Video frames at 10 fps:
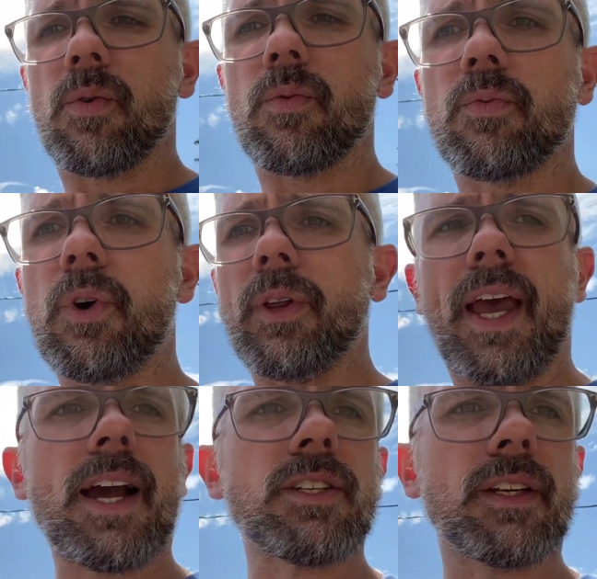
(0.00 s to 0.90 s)
really
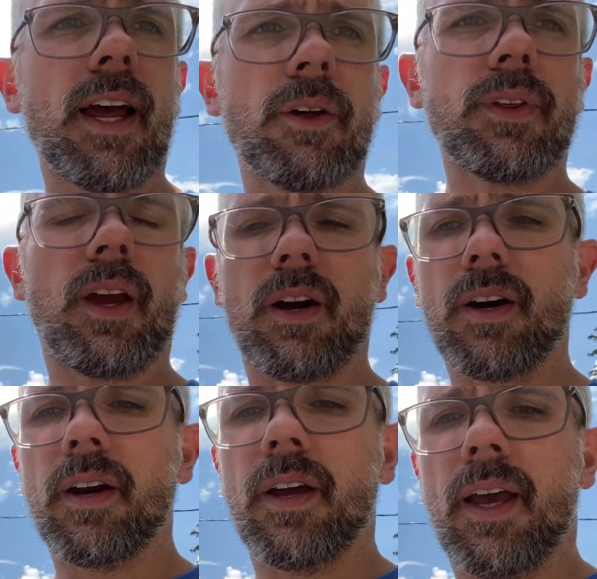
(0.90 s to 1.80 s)
excellent healthcare
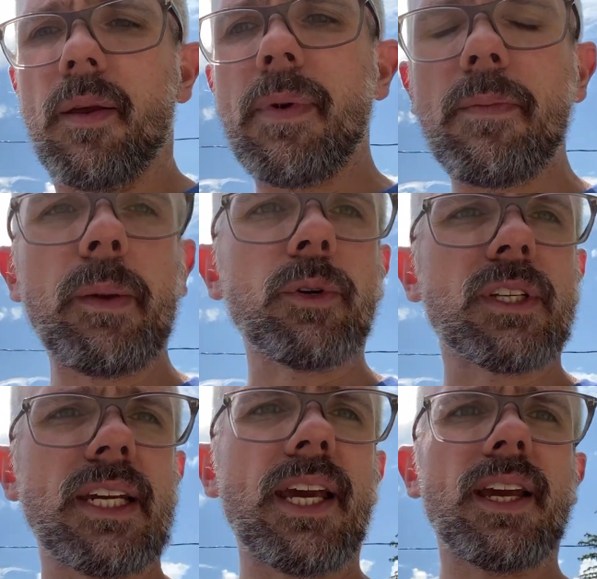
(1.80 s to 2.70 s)
and meet
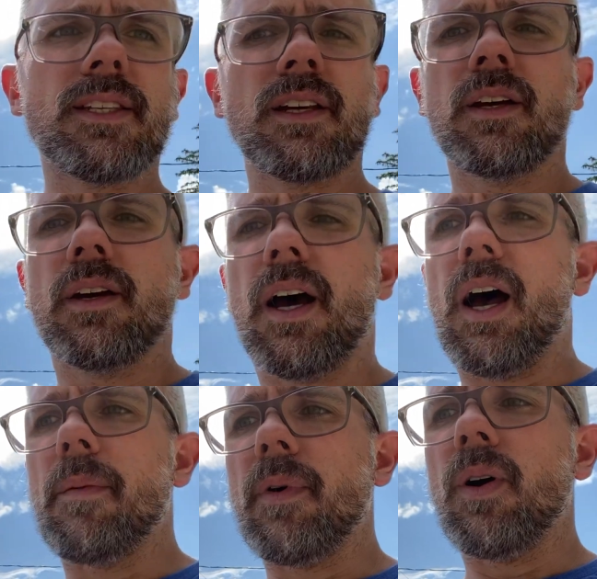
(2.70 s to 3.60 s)
people's needs
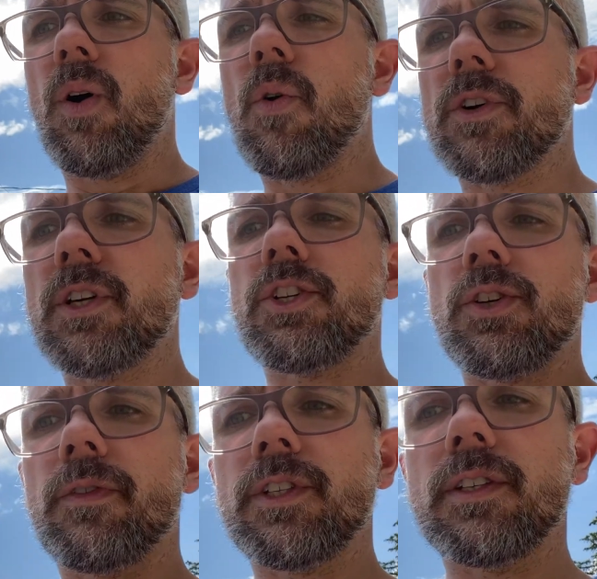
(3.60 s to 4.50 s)
over such
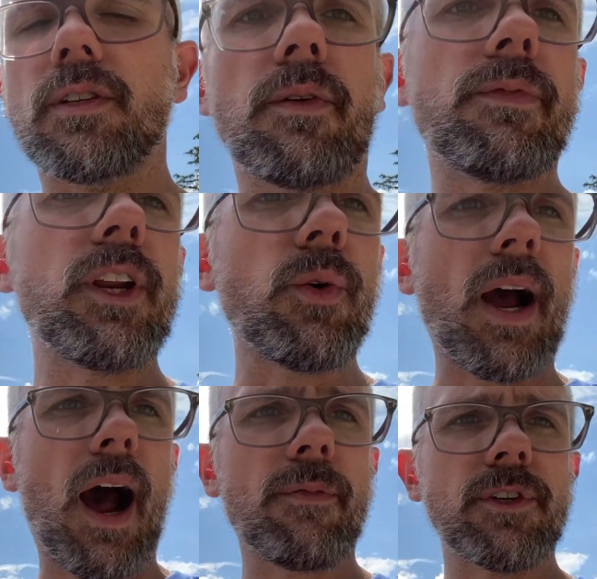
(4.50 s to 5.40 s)
services as a video
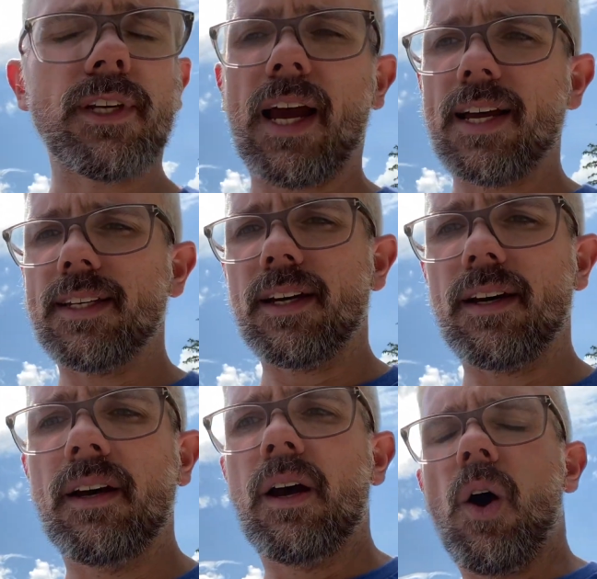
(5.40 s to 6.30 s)
conferencing
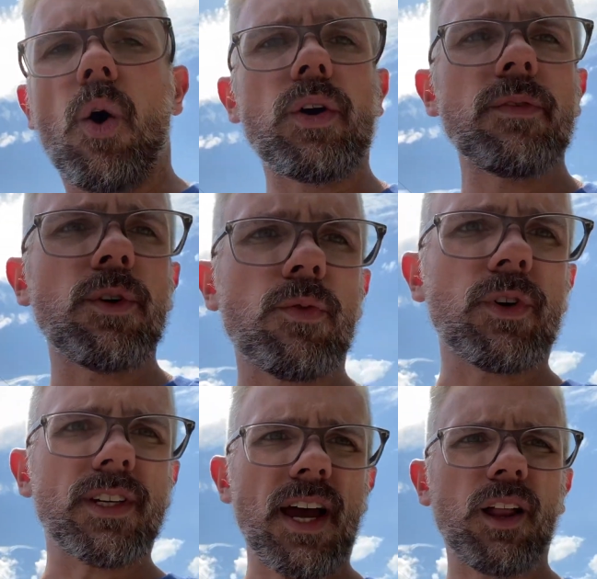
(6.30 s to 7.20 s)
idea or even
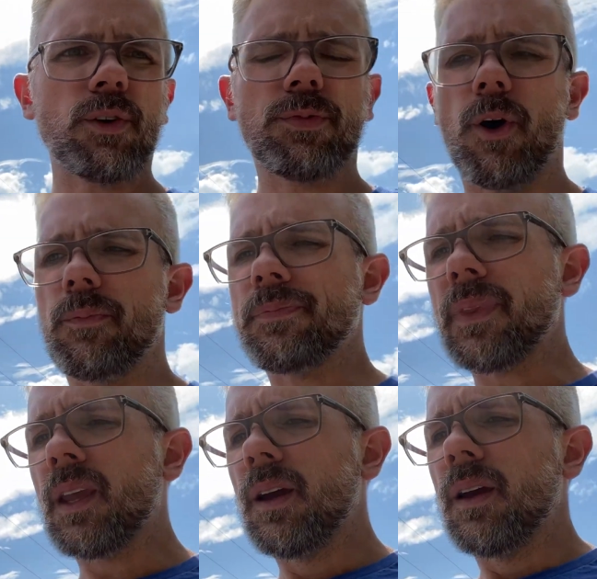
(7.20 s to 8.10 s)
over a telephone.
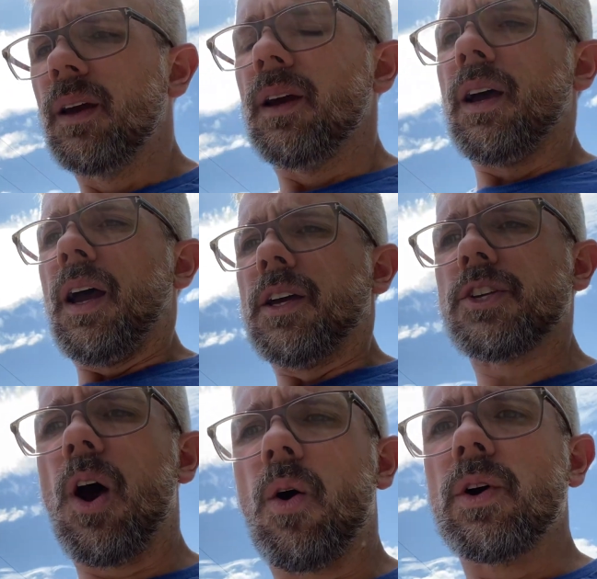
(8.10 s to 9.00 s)

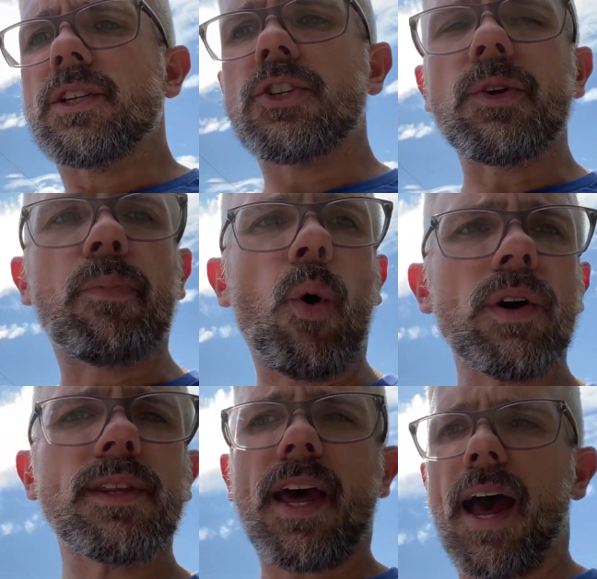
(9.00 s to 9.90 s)
So to
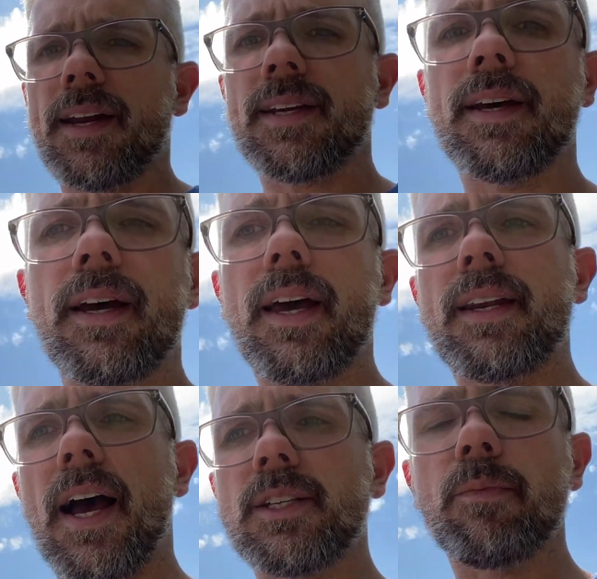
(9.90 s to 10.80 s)
support that, and
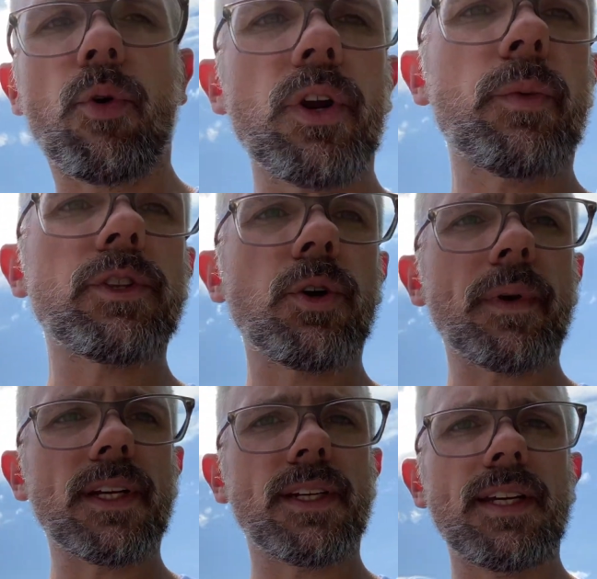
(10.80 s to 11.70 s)
not to bore you with too
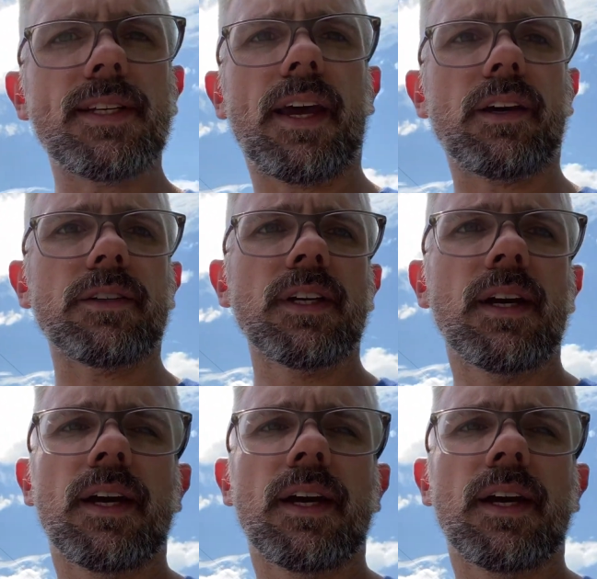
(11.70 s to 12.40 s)
many details,